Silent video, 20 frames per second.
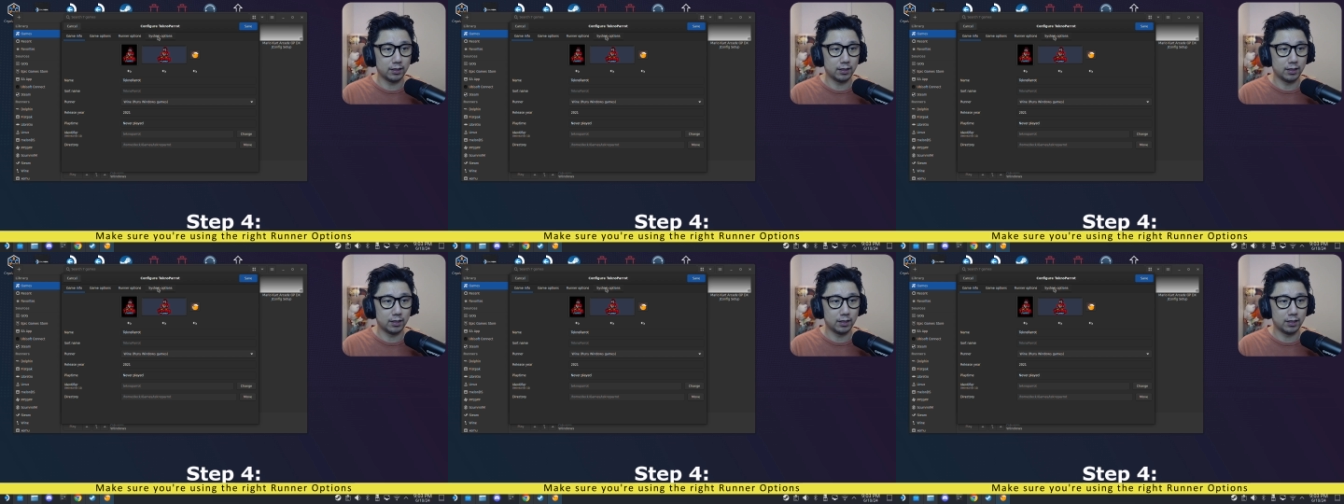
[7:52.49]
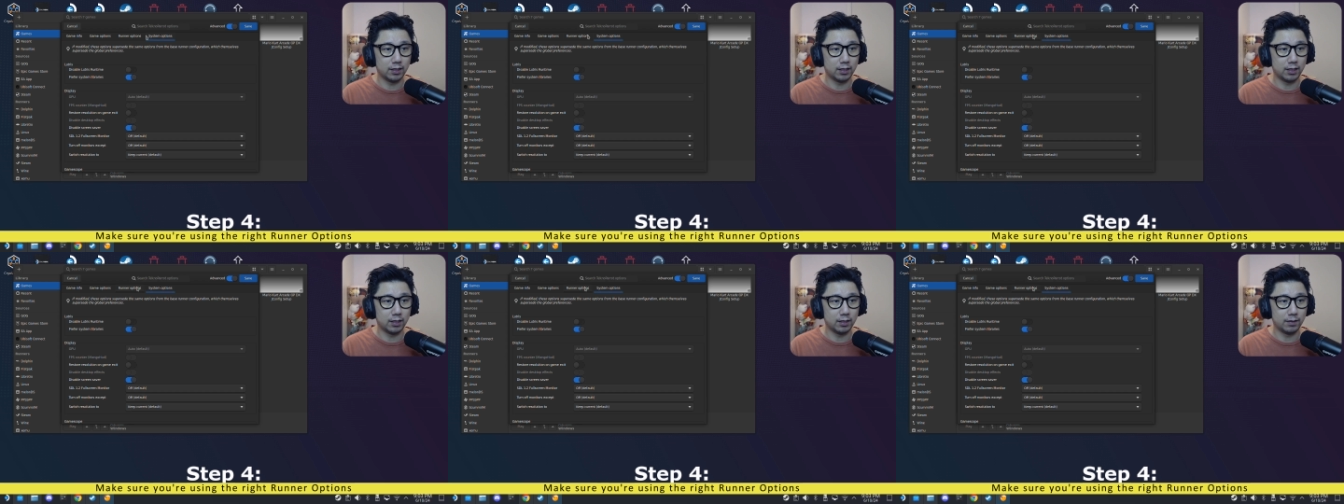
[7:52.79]

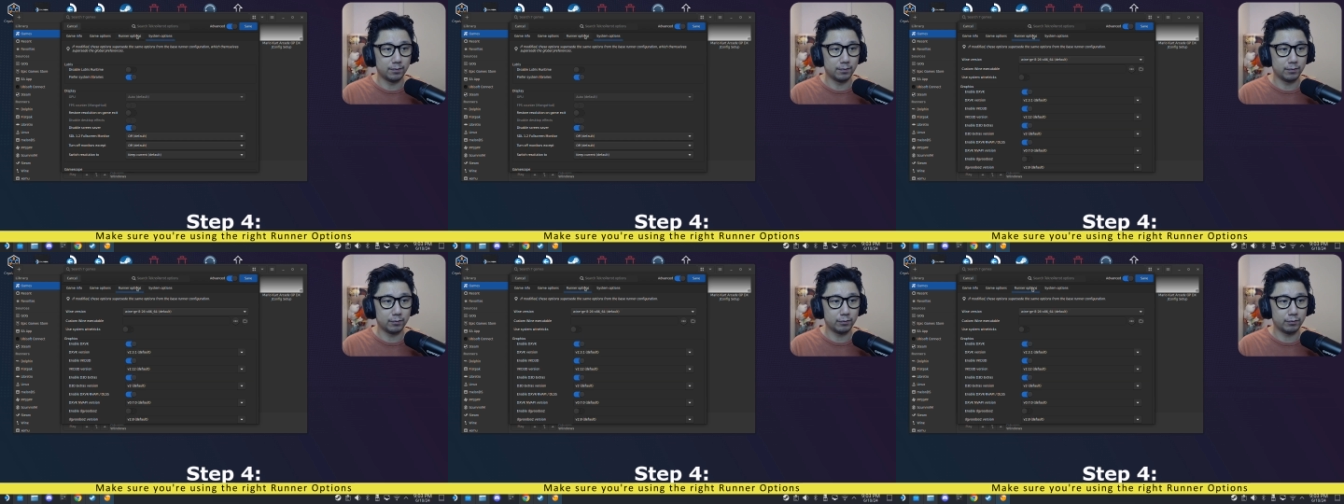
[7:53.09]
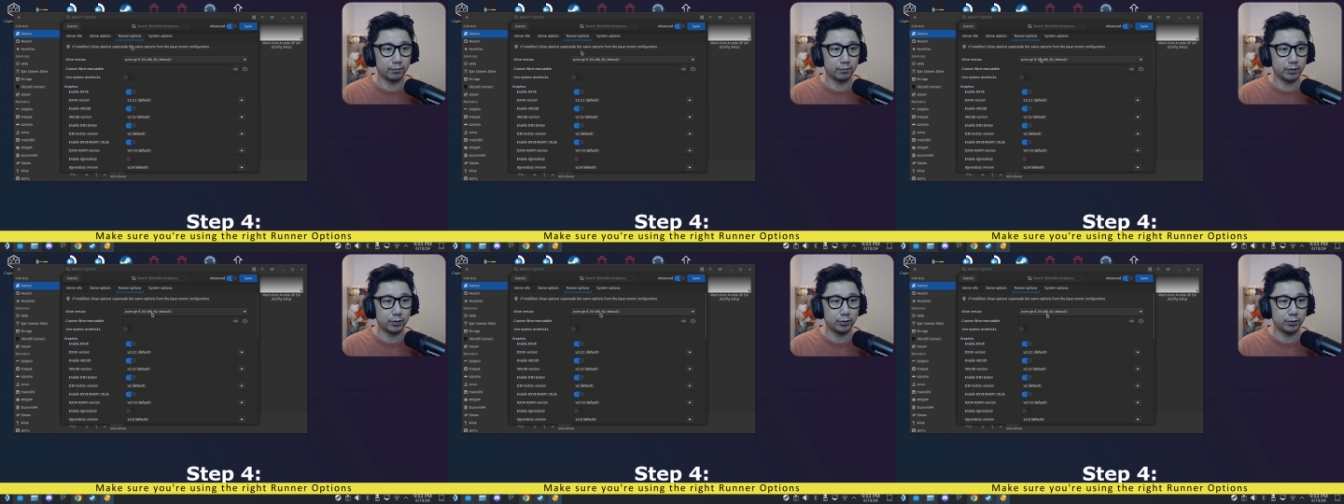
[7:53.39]
um,
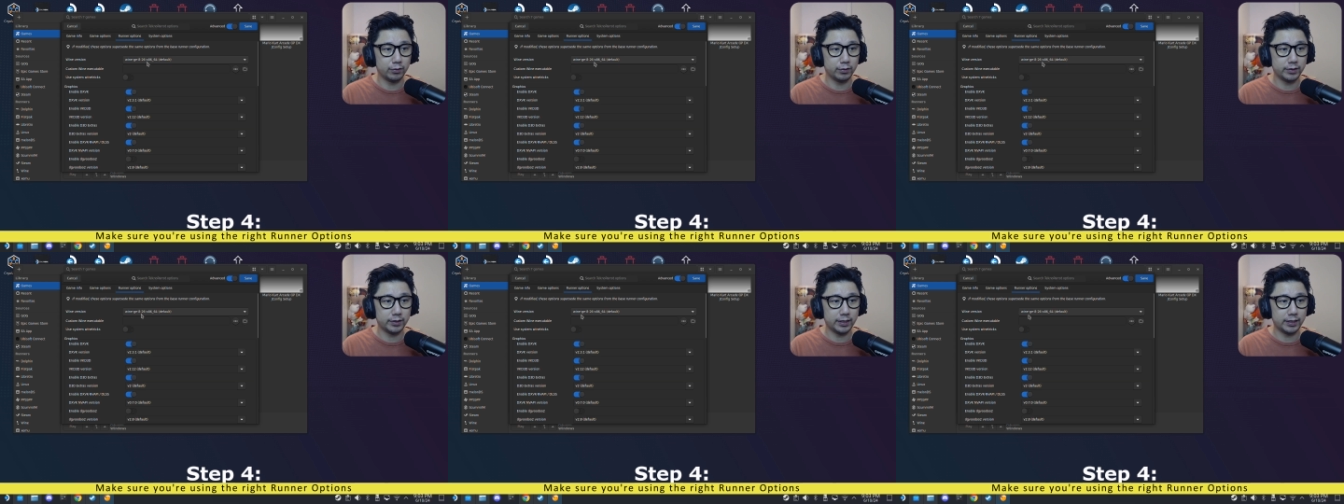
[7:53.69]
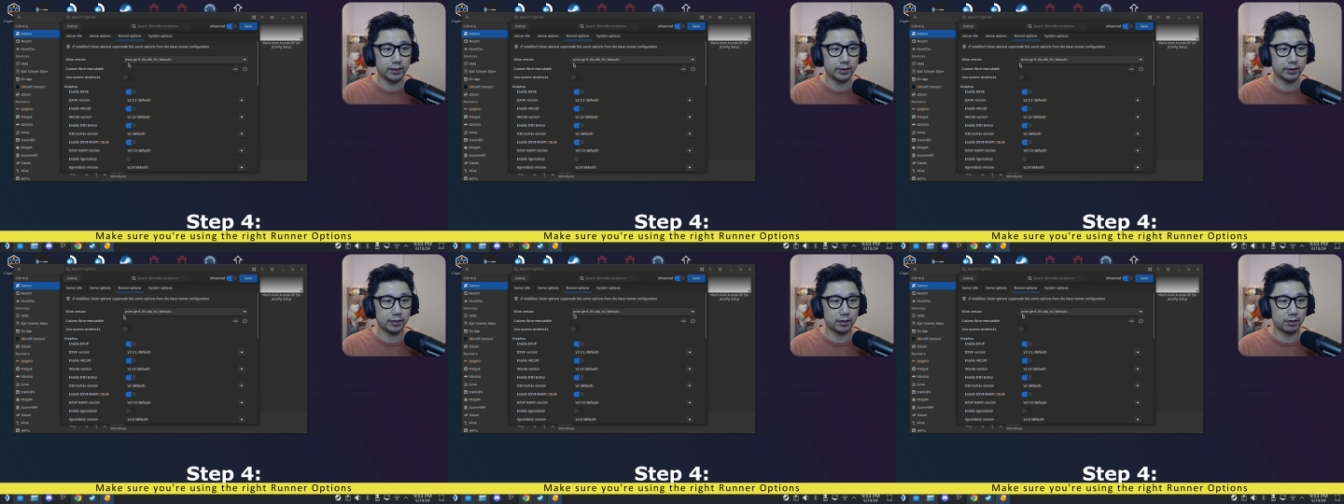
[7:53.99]
we're
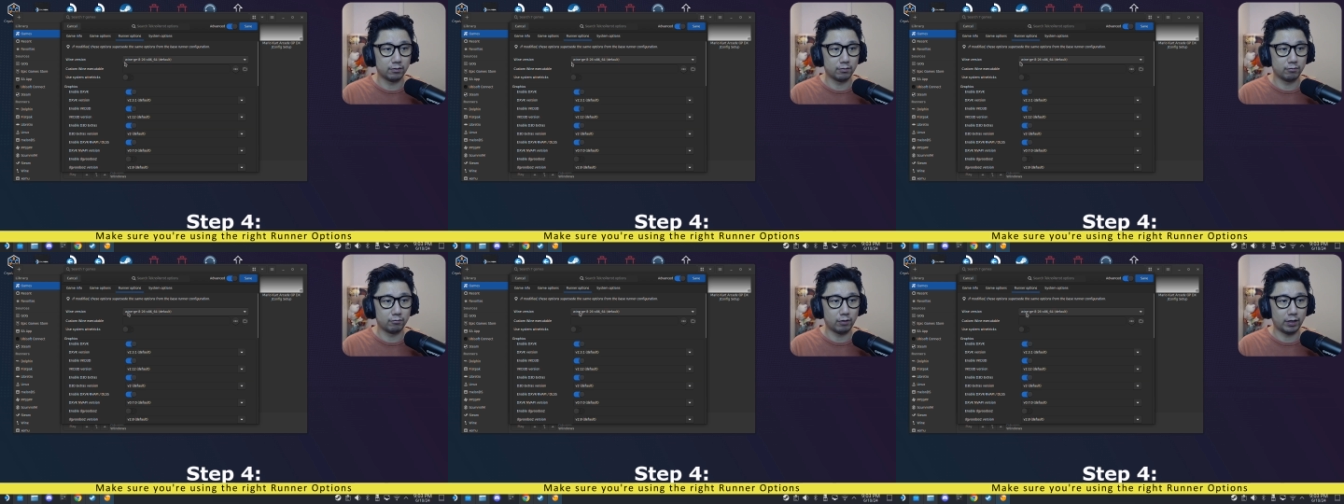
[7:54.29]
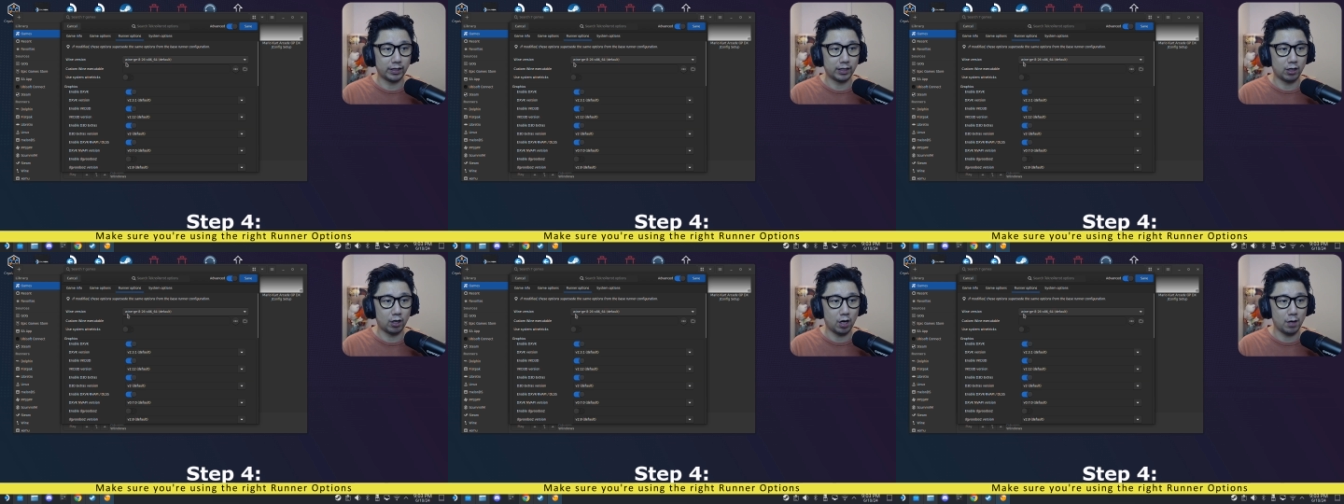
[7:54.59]
using the
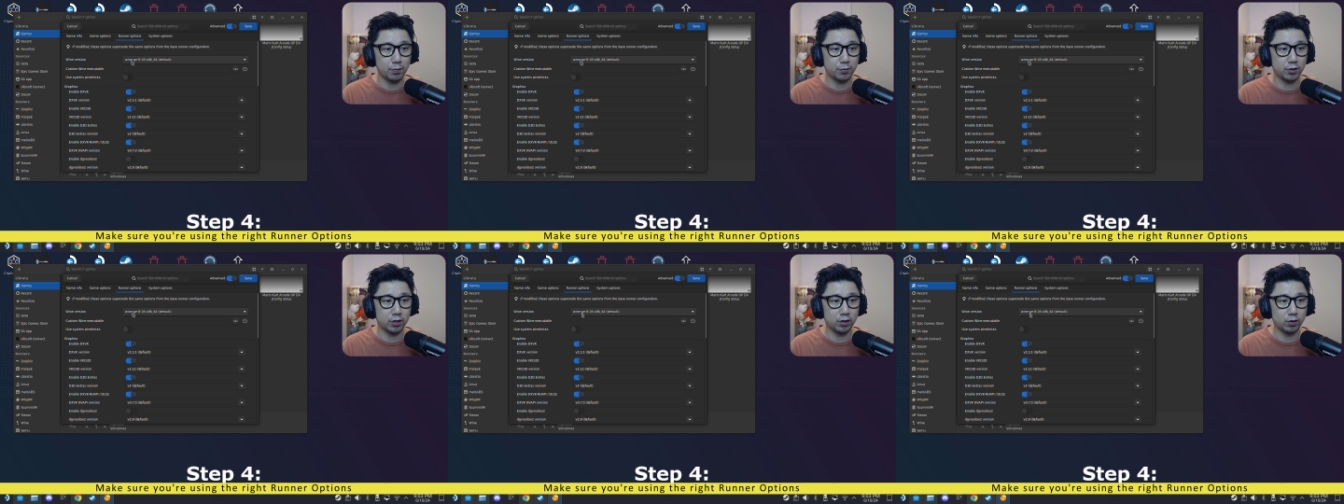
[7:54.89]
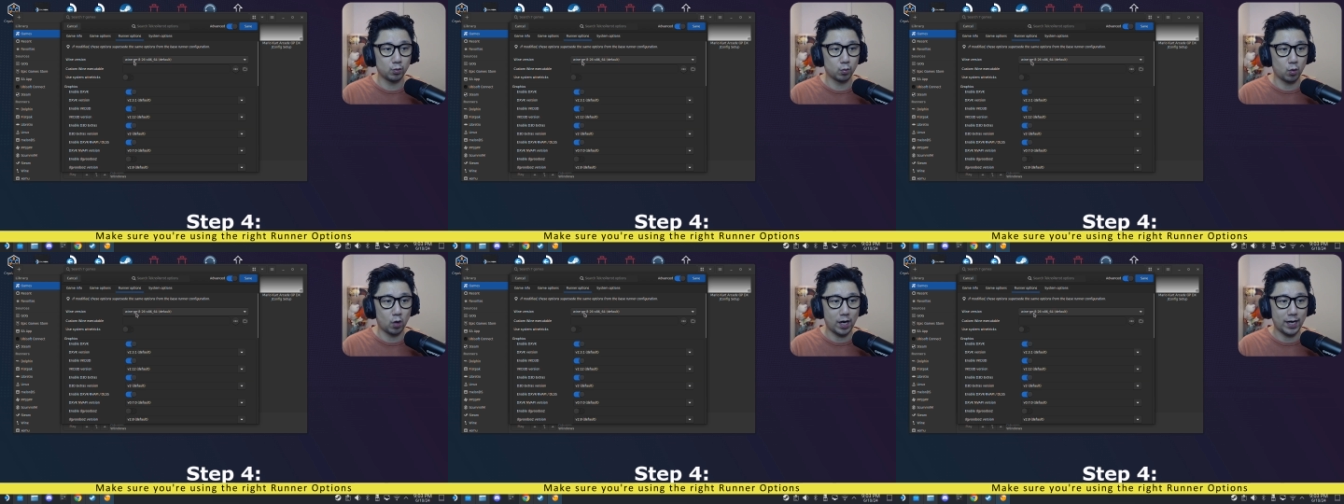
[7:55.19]
runner
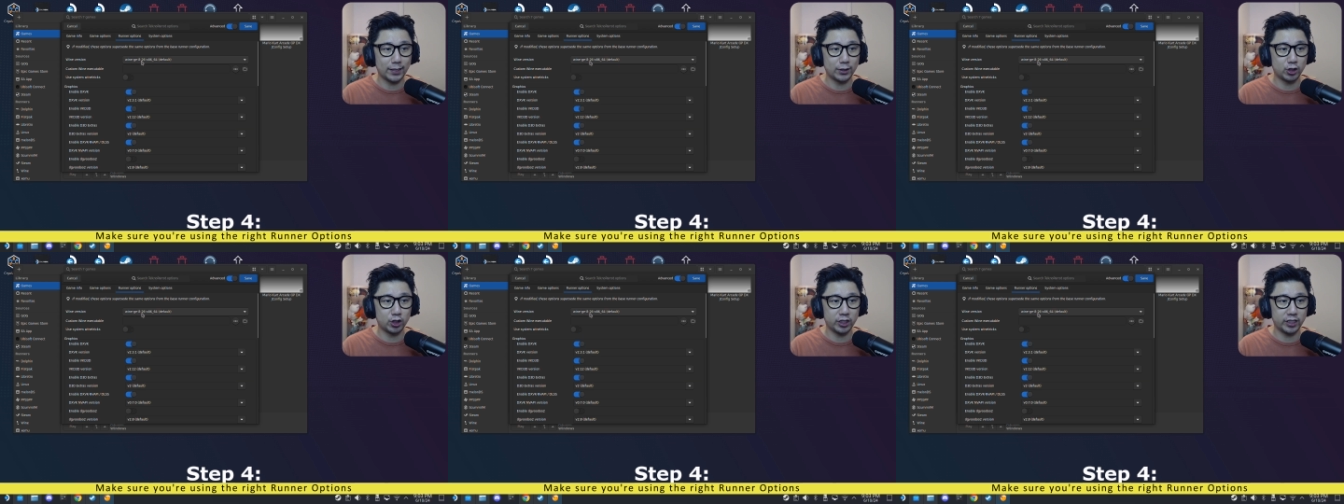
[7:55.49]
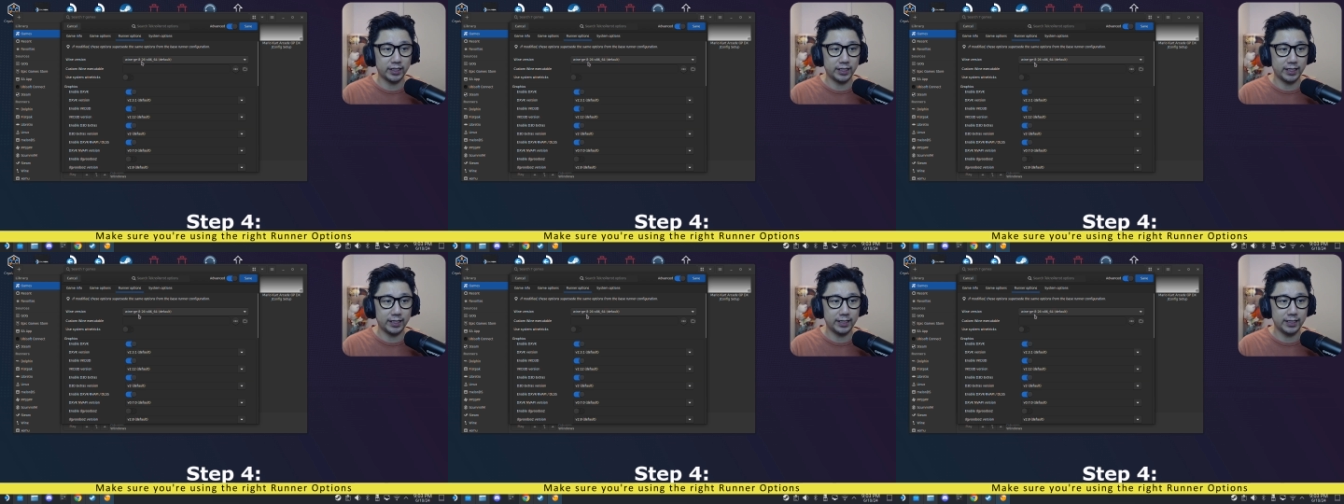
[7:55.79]
options,
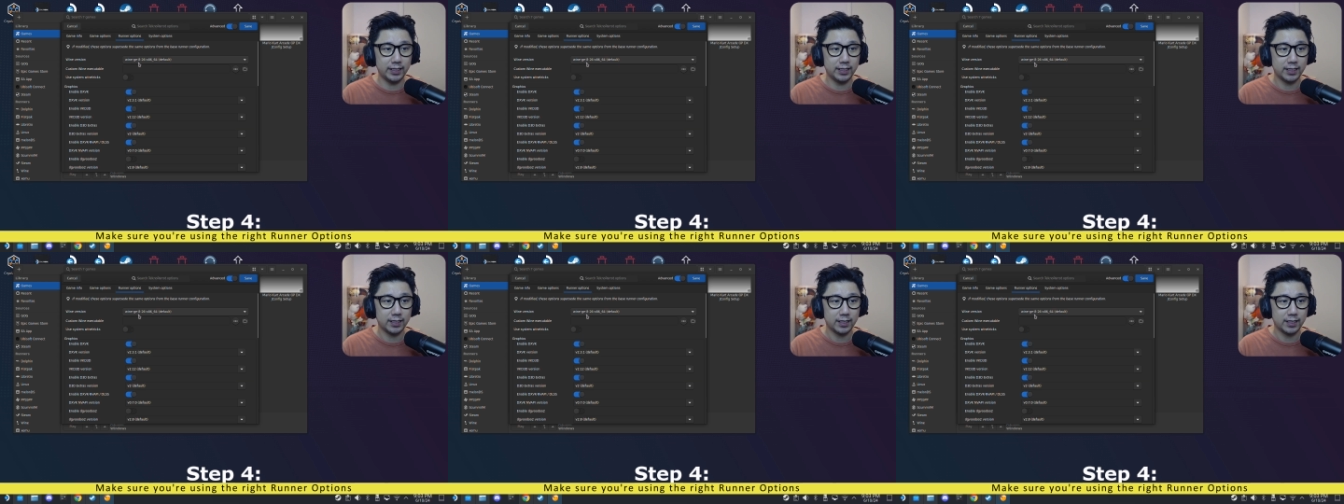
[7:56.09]
WineGE. GE.